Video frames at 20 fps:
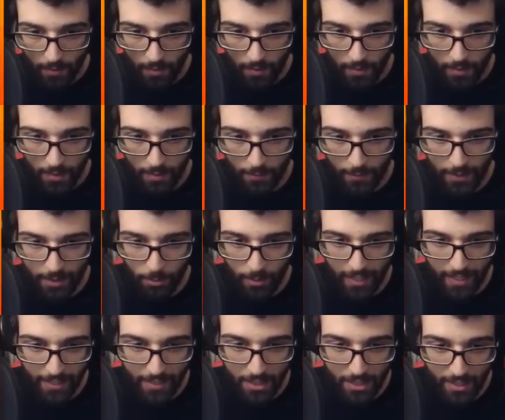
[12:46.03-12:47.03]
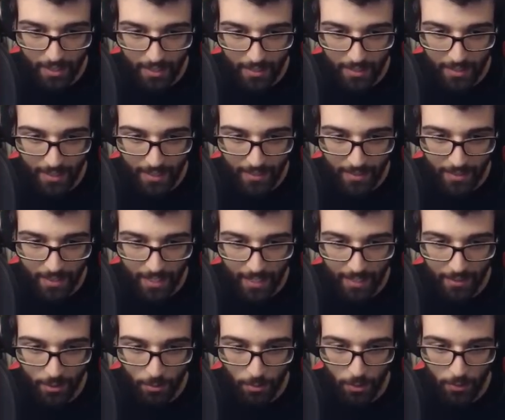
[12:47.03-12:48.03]
So this one actually is in hit
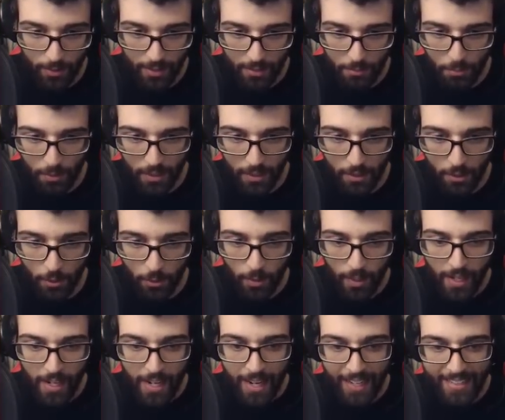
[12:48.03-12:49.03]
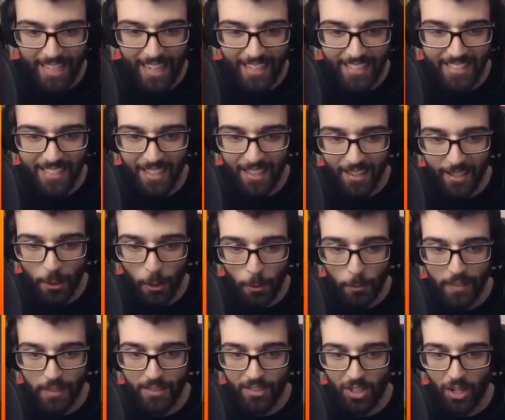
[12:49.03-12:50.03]
scan as well. That's pretty cool. It takes a little
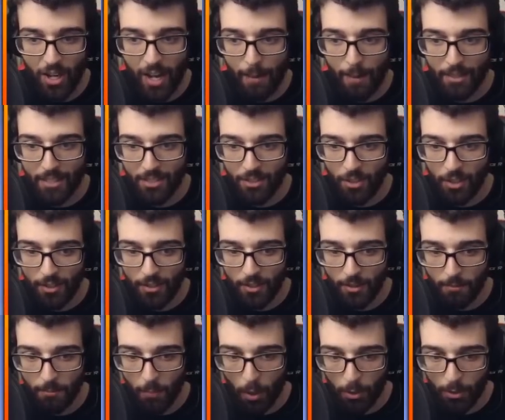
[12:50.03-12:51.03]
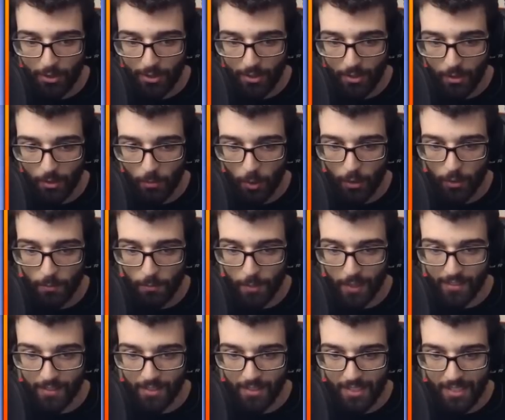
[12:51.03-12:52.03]
bit of time. It's not the most in the world,
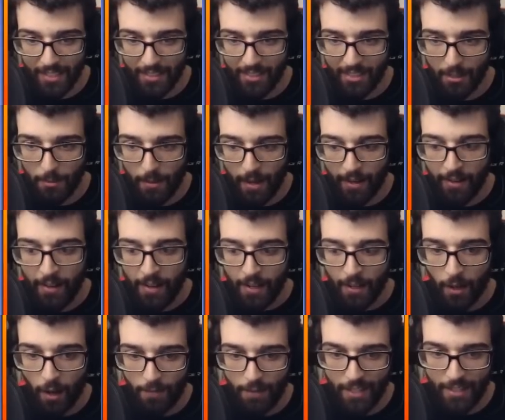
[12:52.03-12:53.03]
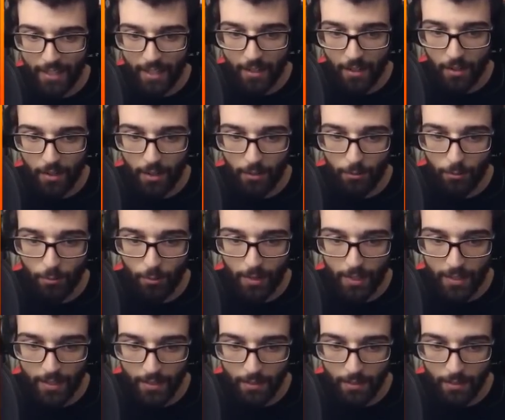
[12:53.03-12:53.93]
but it's a decent amount. And I've hit that guy really,